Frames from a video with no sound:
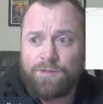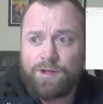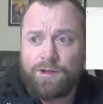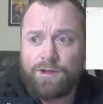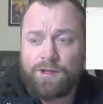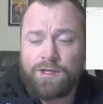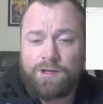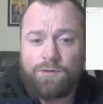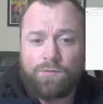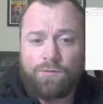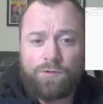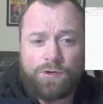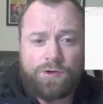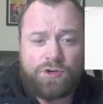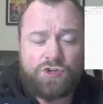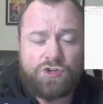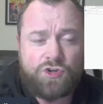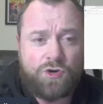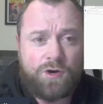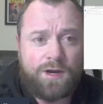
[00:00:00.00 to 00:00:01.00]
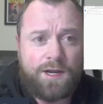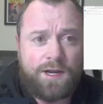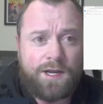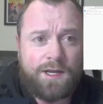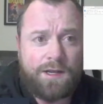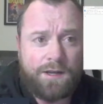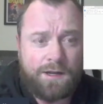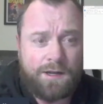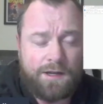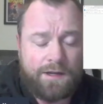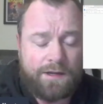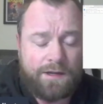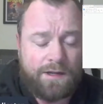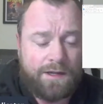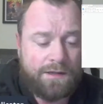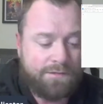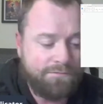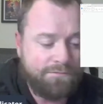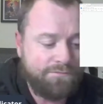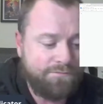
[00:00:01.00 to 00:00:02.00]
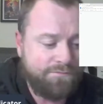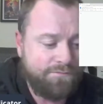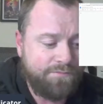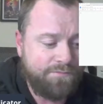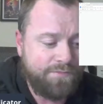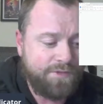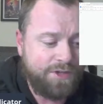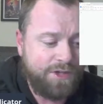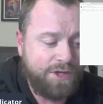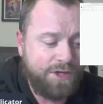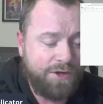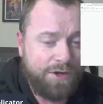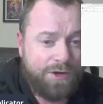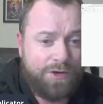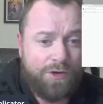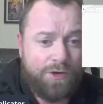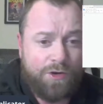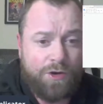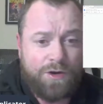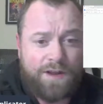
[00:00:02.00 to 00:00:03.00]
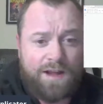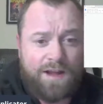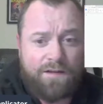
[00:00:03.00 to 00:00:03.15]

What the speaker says: You want to try and not